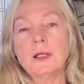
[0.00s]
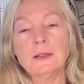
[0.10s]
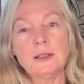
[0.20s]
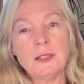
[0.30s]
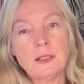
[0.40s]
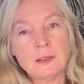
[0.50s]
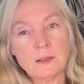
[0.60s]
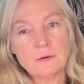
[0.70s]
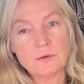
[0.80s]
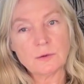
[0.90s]
leading
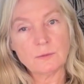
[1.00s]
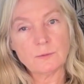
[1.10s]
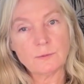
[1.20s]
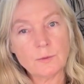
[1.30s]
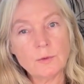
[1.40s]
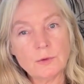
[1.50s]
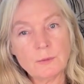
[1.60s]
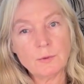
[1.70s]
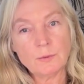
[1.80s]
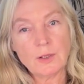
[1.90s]
into full
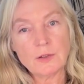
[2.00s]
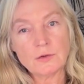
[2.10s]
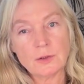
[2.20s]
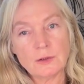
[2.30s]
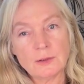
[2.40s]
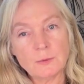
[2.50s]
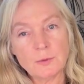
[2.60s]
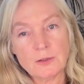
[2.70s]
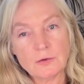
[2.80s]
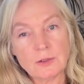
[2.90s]
liberation.
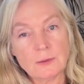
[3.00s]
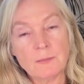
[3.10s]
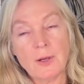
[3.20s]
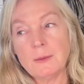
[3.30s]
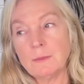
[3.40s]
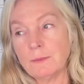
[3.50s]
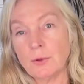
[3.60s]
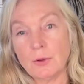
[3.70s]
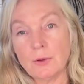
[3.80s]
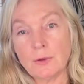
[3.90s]
Liberation in my
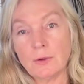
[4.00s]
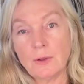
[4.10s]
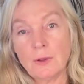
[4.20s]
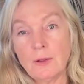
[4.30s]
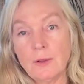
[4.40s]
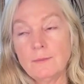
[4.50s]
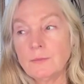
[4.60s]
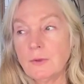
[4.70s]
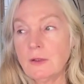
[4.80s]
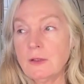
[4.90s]
book
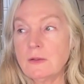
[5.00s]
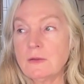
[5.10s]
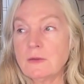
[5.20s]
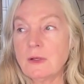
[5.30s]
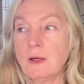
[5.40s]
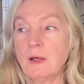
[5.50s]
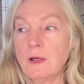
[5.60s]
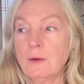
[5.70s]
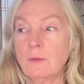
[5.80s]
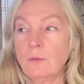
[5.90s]
is
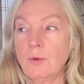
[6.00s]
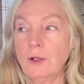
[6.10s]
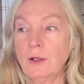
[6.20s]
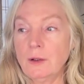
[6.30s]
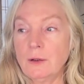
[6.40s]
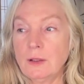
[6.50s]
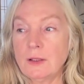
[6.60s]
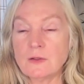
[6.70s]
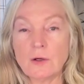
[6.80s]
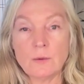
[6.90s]
where
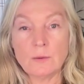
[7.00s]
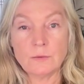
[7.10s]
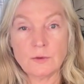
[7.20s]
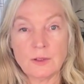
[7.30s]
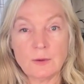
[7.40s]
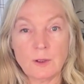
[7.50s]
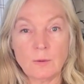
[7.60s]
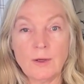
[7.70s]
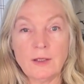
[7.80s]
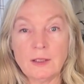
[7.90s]
it's
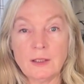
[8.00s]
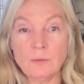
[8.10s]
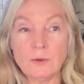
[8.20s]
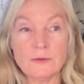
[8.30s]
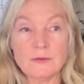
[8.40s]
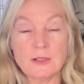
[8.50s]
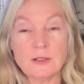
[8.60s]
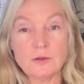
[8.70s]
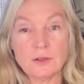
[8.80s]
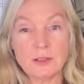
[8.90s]
awakening
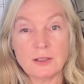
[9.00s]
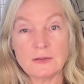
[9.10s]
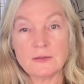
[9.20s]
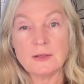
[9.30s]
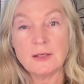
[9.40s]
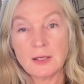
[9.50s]
realization is